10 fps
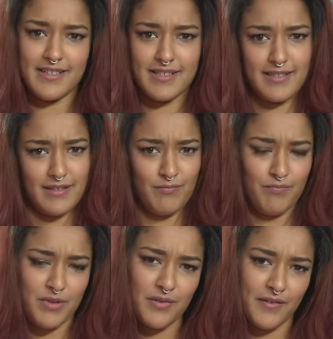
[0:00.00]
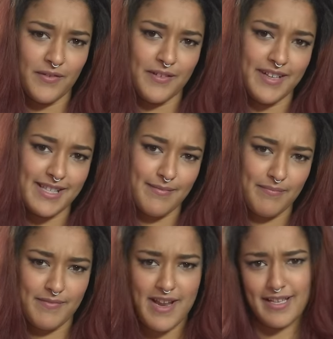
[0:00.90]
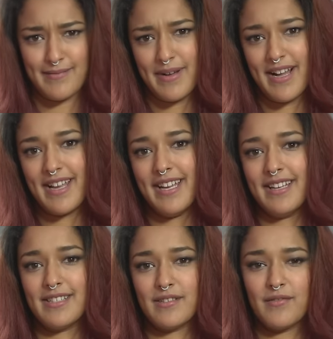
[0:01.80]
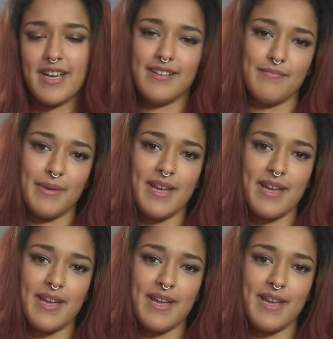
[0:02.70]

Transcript: and is beautiful and has a nice body and is great in